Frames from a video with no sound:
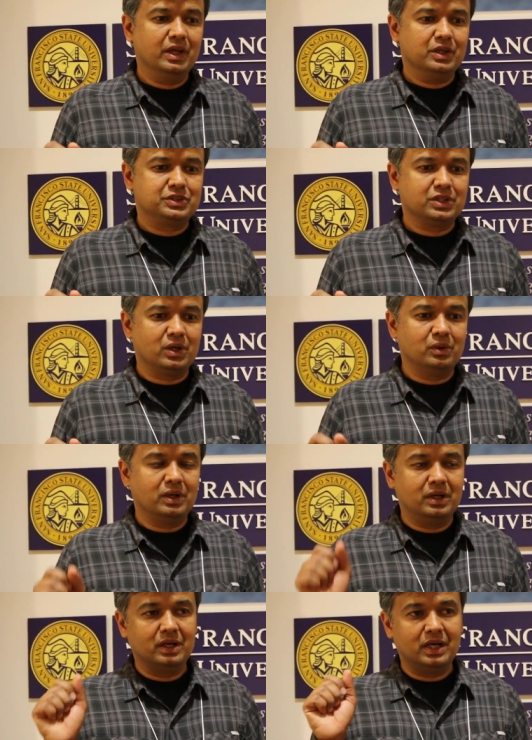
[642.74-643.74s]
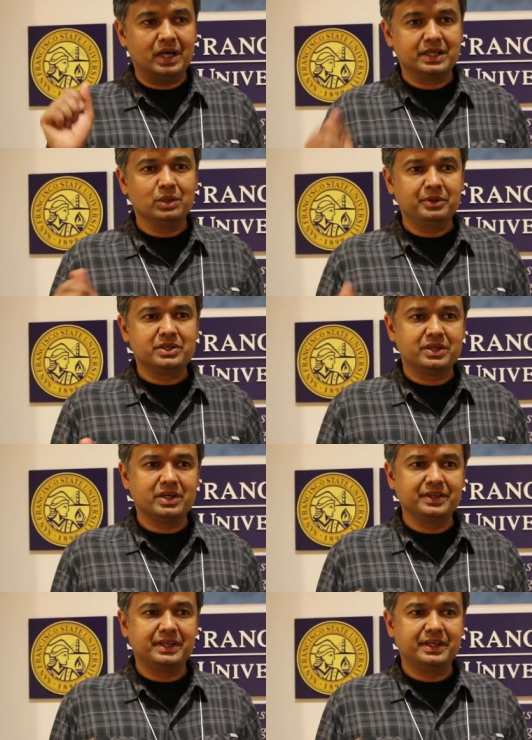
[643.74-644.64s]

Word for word: So until we turned on the